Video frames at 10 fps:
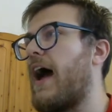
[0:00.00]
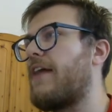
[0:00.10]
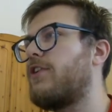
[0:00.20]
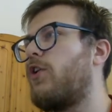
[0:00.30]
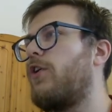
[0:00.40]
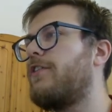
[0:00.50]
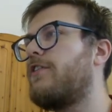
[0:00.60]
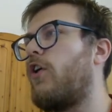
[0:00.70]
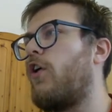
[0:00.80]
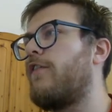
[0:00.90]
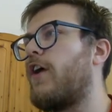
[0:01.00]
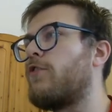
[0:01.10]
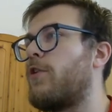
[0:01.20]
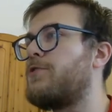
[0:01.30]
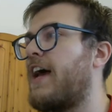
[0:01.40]
and the cost of
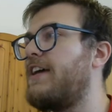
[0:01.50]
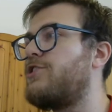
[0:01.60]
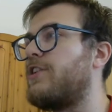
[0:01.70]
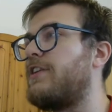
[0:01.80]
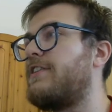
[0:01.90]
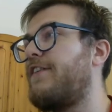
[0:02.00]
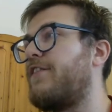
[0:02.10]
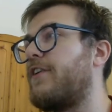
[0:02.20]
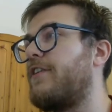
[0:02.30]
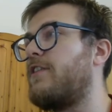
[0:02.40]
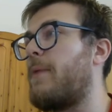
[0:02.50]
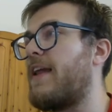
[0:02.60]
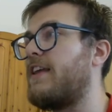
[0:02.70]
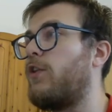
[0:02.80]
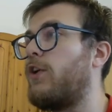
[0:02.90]
a rotation differs
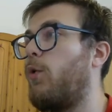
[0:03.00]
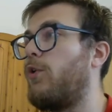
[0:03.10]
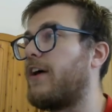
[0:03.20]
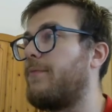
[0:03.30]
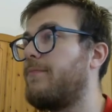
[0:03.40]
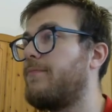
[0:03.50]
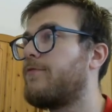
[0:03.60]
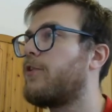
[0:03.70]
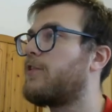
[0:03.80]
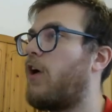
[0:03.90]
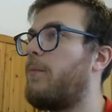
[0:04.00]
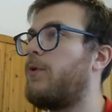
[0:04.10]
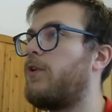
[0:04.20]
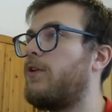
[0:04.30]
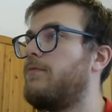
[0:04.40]
depending on the order. For
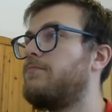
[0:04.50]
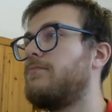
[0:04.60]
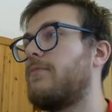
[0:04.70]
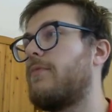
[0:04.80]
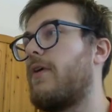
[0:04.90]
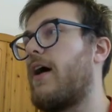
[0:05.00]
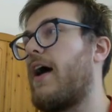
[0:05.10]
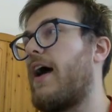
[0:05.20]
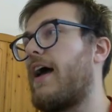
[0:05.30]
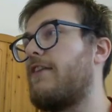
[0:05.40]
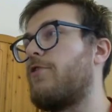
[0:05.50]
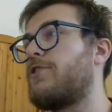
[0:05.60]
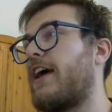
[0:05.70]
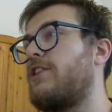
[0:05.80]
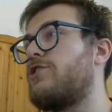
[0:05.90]
example, a
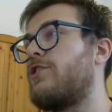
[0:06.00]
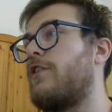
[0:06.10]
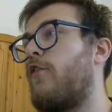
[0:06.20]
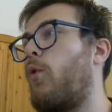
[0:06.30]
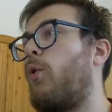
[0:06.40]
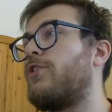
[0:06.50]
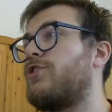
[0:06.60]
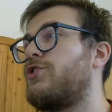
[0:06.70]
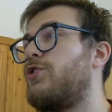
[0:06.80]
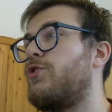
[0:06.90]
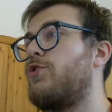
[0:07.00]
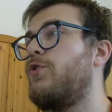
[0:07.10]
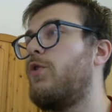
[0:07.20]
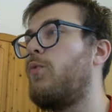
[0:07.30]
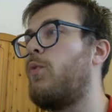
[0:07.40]
rotation of order
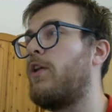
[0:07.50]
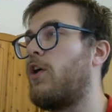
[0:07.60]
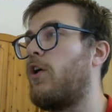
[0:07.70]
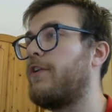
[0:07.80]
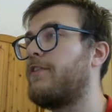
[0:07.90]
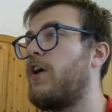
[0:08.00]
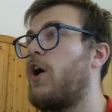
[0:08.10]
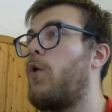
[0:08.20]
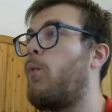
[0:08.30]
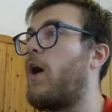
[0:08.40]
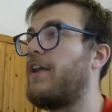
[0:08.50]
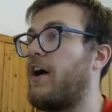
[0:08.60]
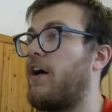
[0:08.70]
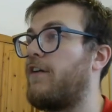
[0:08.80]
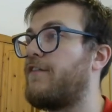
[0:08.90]
2 will cost
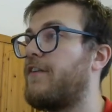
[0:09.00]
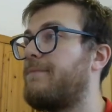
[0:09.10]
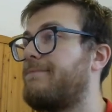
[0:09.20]
1/2.